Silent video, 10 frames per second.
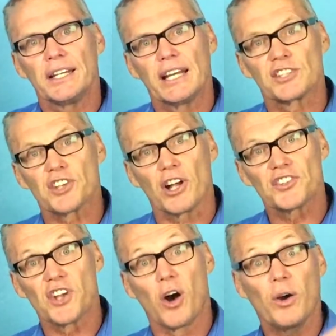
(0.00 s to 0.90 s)
Now, it's
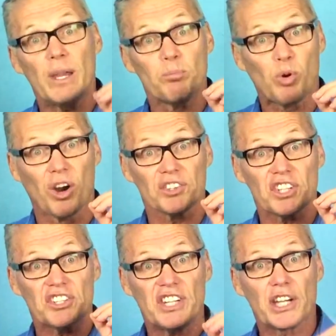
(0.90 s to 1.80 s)
also important to
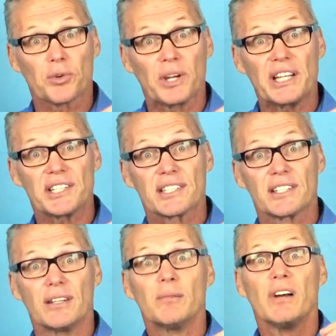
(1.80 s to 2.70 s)
decrease
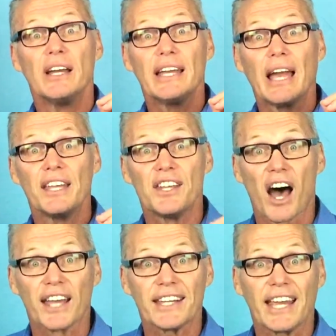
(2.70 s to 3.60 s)

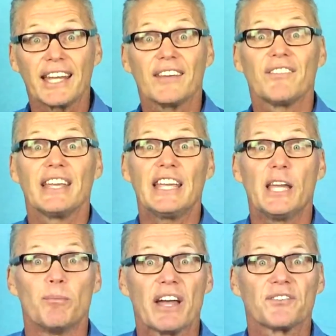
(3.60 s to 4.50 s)
non native
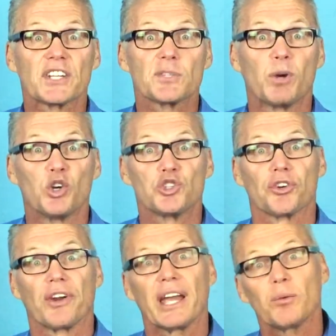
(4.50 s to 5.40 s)
EMF
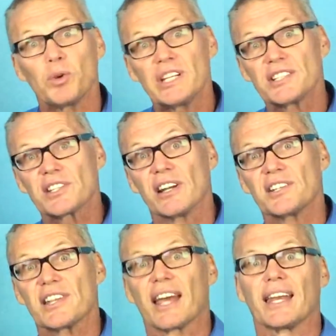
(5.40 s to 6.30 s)
exposure, and we
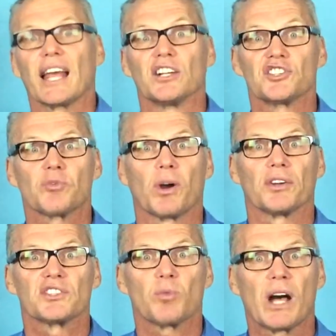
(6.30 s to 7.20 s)
discuss that elsewhere
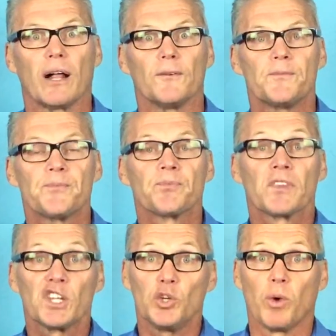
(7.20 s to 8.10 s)
as well.
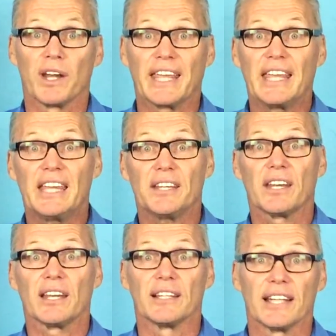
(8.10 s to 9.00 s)
You want to eat
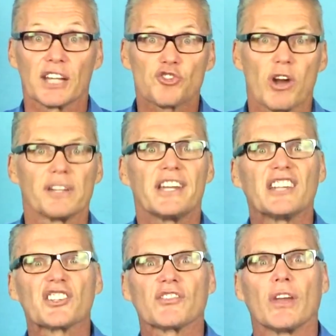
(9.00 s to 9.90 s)
an electron
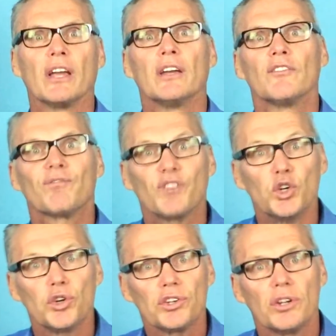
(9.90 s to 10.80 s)
dense
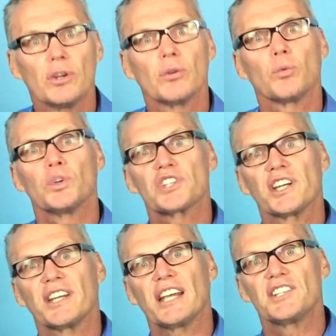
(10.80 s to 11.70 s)
food, which
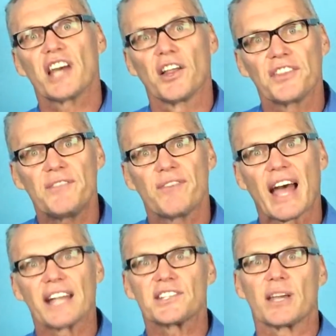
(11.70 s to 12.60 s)
contains healthy
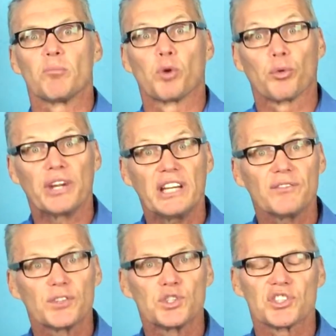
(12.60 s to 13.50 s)
fats and marine
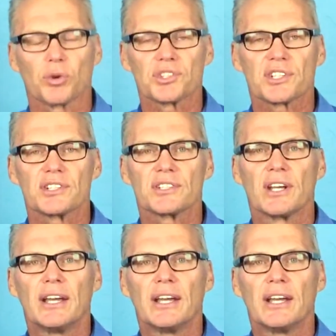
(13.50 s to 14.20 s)
food sources.